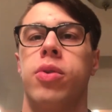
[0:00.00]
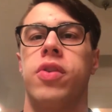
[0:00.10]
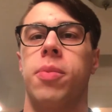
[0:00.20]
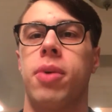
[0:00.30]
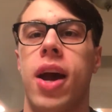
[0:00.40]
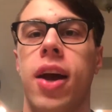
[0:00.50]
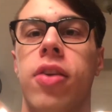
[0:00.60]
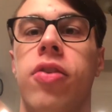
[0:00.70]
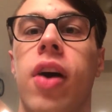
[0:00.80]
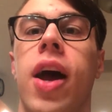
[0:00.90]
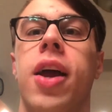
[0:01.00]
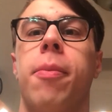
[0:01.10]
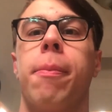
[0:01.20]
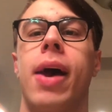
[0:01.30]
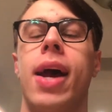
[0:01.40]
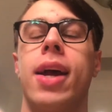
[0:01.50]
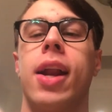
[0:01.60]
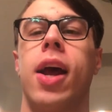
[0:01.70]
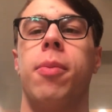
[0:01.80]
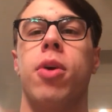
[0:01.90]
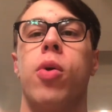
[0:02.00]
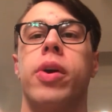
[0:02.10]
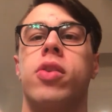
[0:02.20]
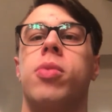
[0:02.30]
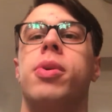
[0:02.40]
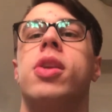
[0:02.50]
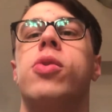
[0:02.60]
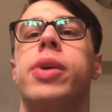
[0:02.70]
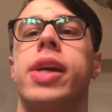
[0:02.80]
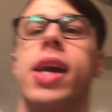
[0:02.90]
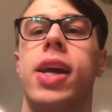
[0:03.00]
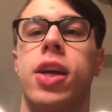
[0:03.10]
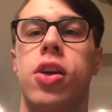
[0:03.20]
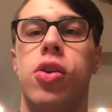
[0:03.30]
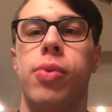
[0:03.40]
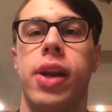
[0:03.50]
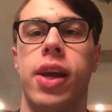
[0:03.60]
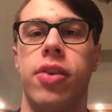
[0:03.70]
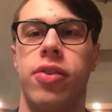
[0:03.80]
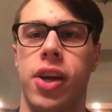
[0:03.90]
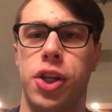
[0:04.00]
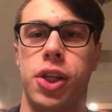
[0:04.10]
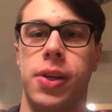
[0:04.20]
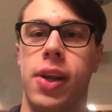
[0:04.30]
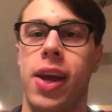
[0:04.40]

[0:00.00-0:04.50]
What's up, guys? I am back and I'm going to be doing a Q&A session,